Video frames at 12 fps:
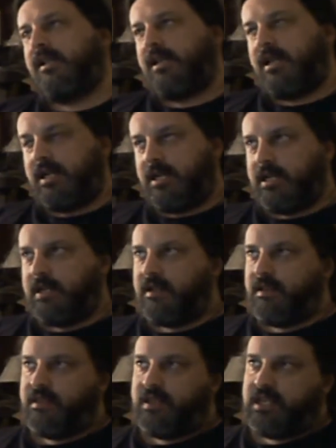
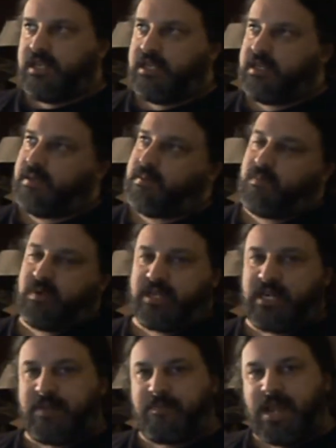we're
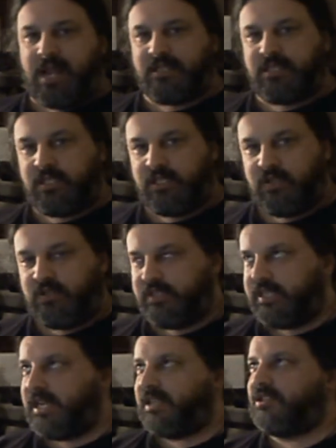getting back to the news
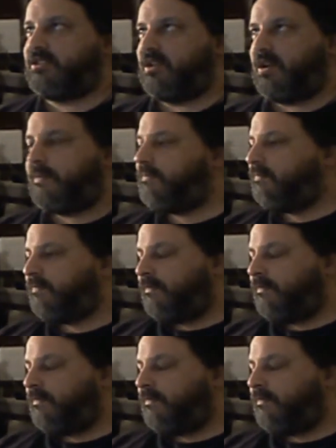again. So